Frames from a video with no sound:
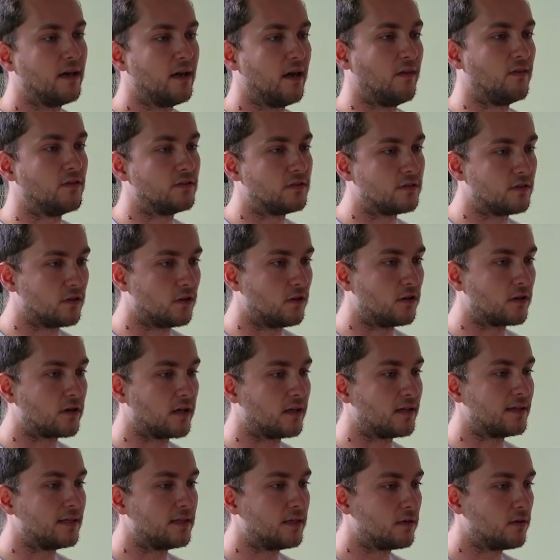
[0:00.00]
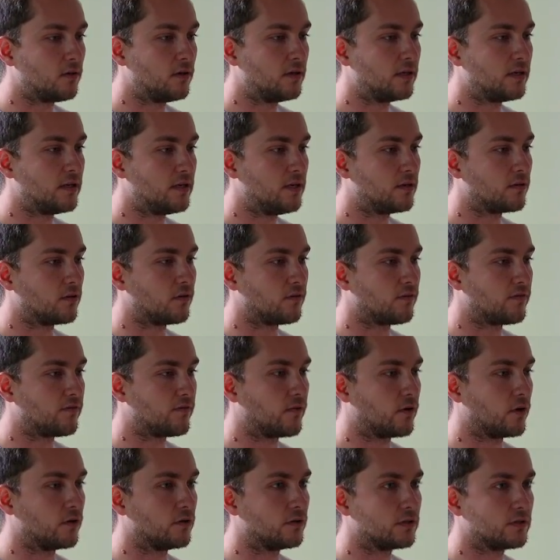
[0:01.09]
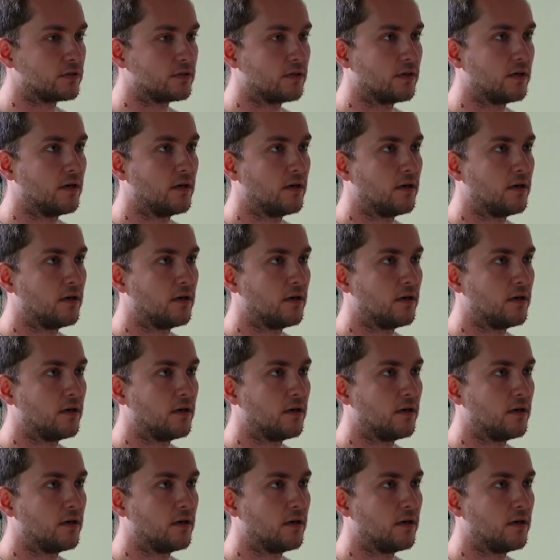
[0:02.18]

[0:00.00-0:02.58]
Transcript: And this is going to look a little linear at first,